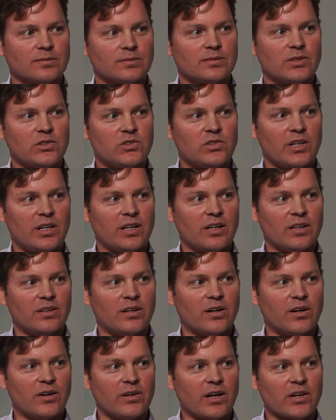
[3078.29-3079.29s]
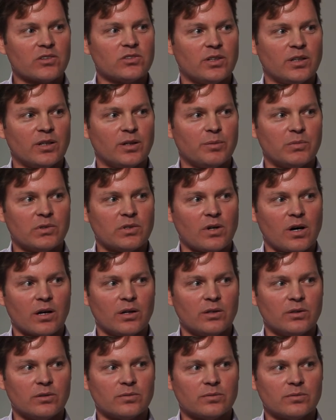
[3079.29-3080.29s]
yeah. sitting in there next to him
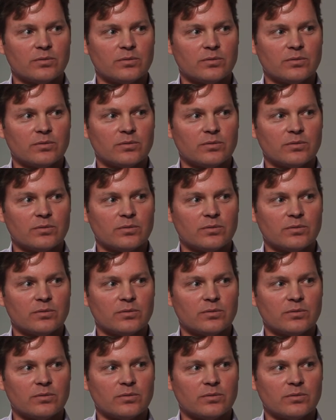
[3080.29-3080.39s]
talking,